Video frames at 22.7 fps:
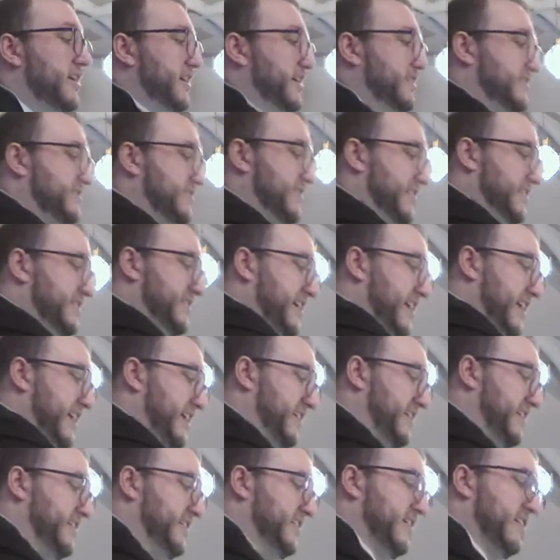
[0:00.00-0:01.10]
is they take
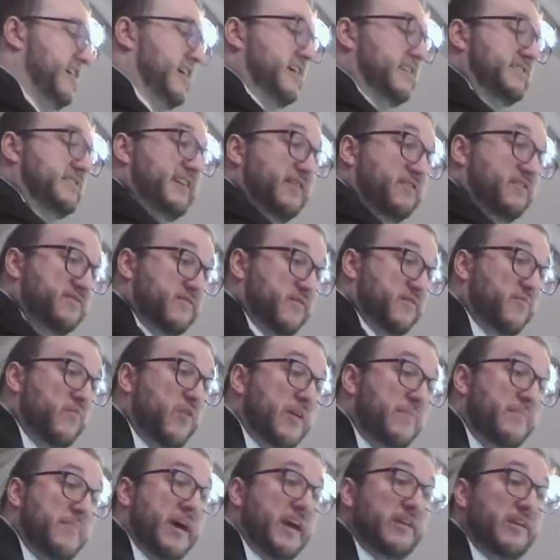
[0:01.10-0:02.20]
uh, sounds from
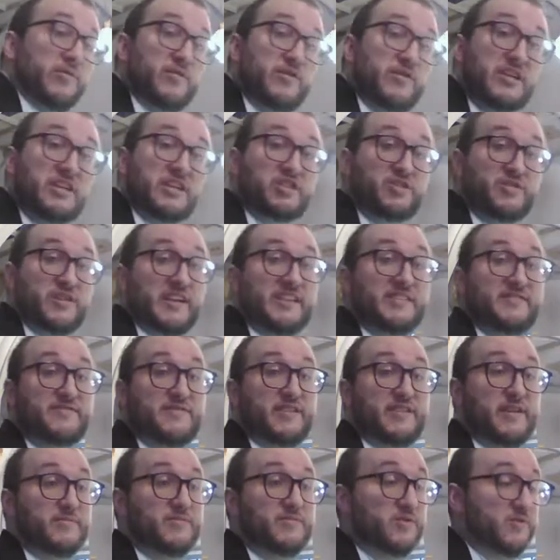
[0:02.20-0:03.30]
one manual and transfer
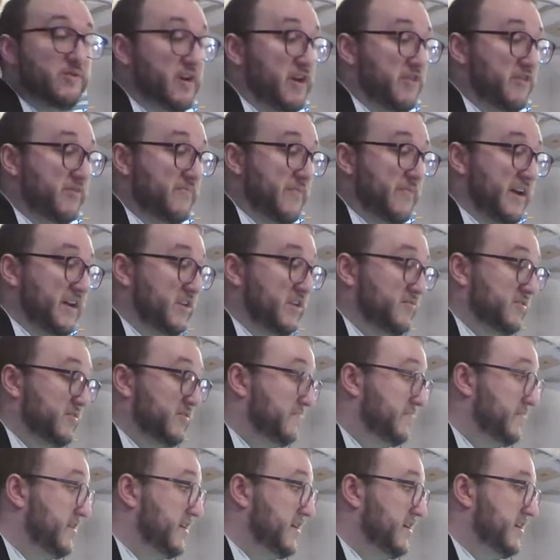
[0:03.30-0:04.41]
them to another manual.
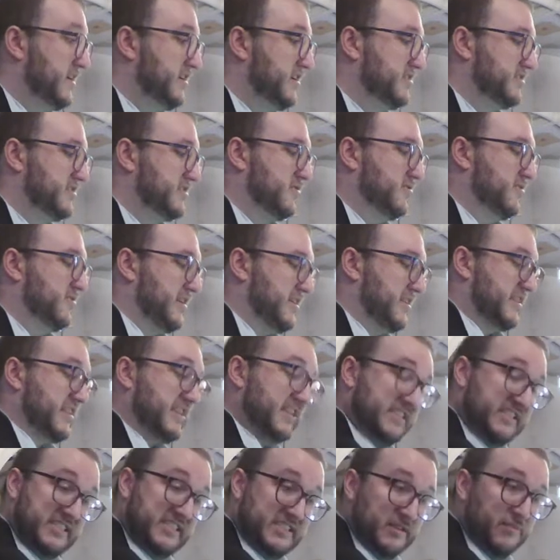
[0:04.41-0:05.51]
So in
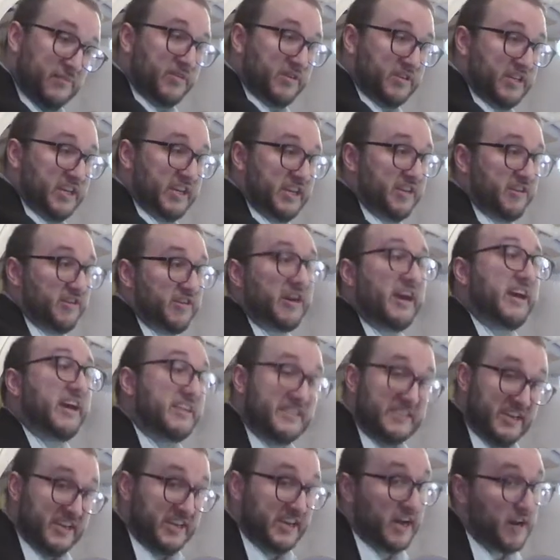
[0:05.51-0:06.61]
this particular case,
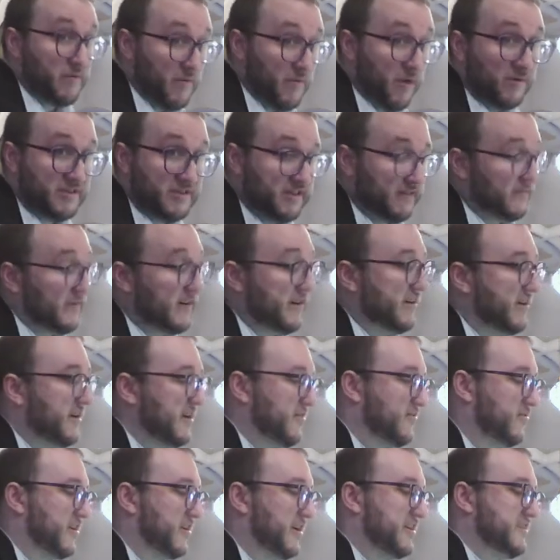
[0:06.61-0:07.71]
and on most American
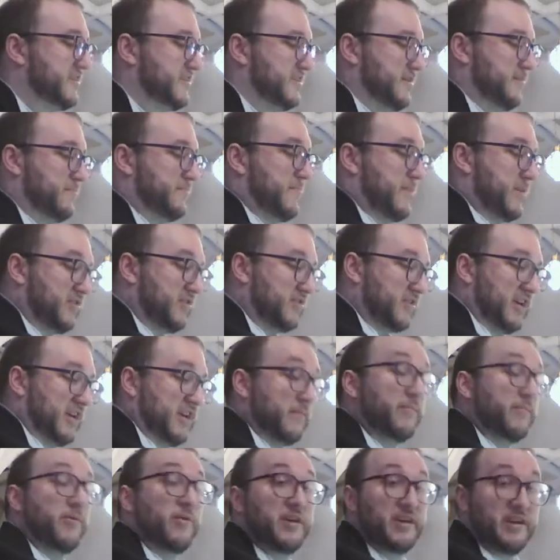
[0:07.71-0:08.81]
organs, the middle
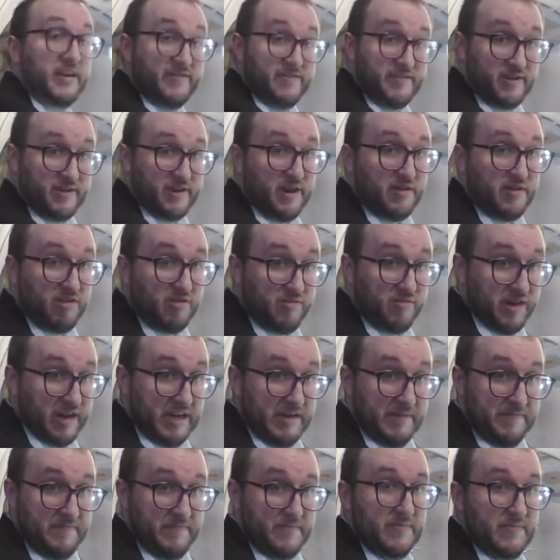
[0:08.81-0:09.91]
keyboard, if there are three,
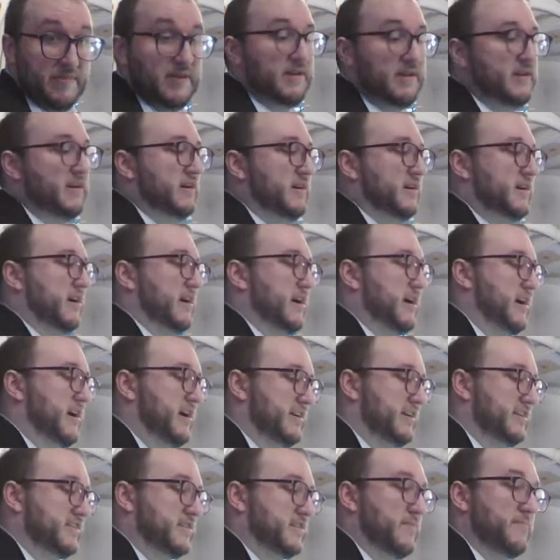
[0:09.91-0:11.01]
uh,
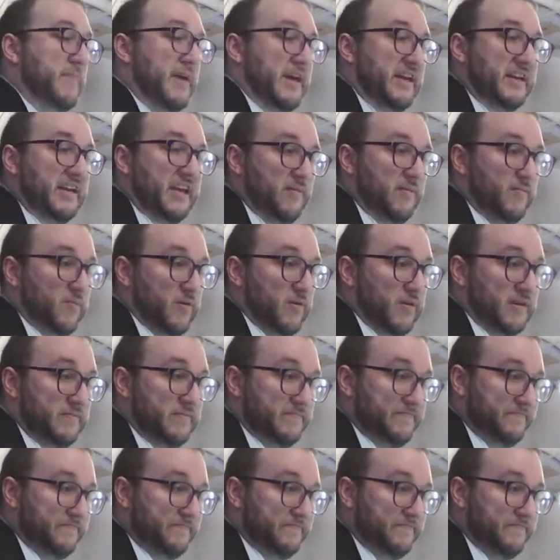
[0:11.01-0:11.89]
is the main keyboard.